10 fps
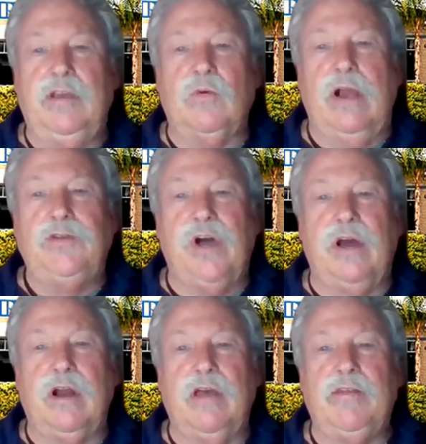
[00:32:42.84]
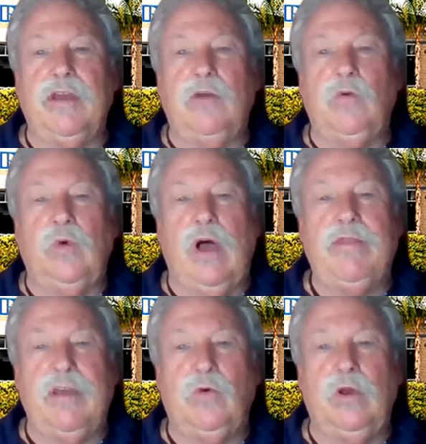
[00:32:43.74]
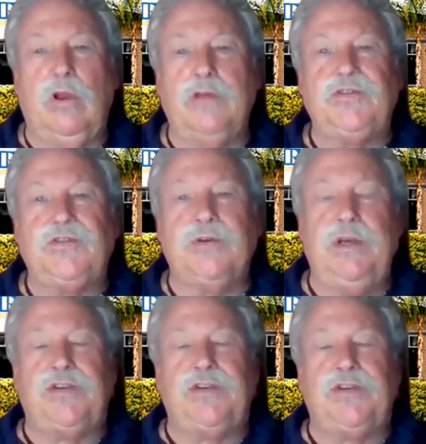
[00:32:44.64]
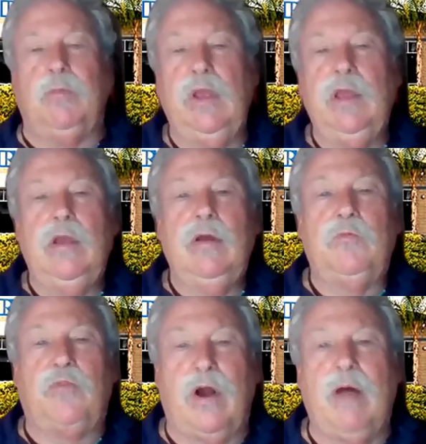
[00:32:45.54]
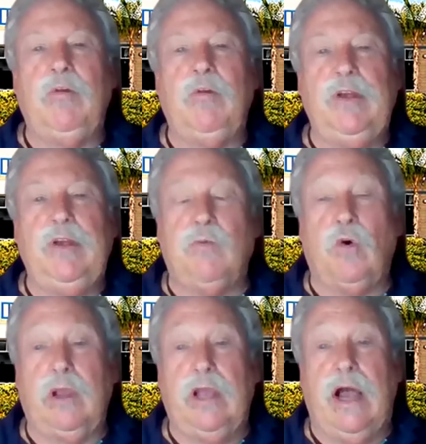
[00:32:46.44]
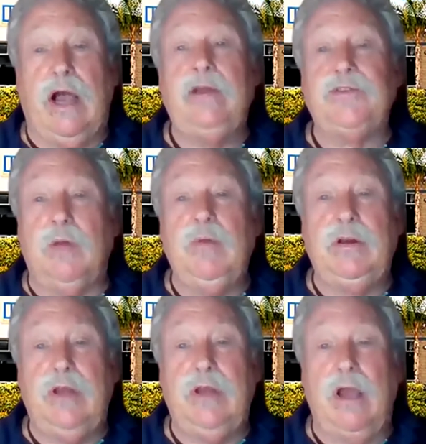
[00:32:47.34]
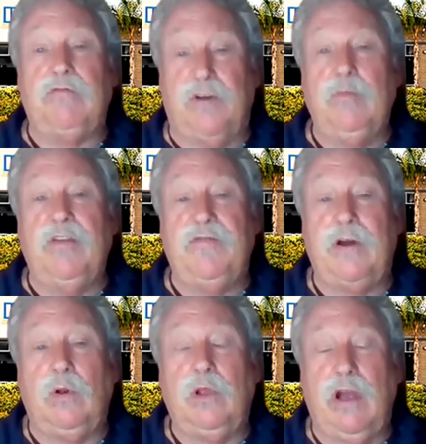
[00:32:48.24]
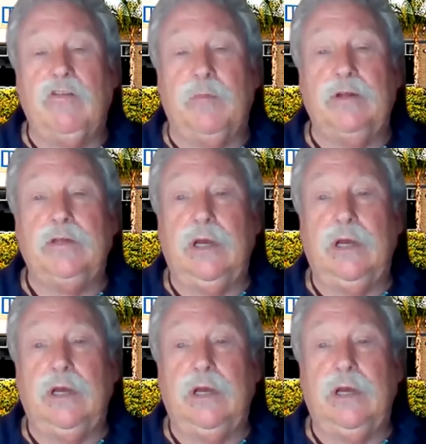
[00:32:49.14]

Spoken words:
you're right, John, and I think we'll also see probably some more guidance coming down from the federal government.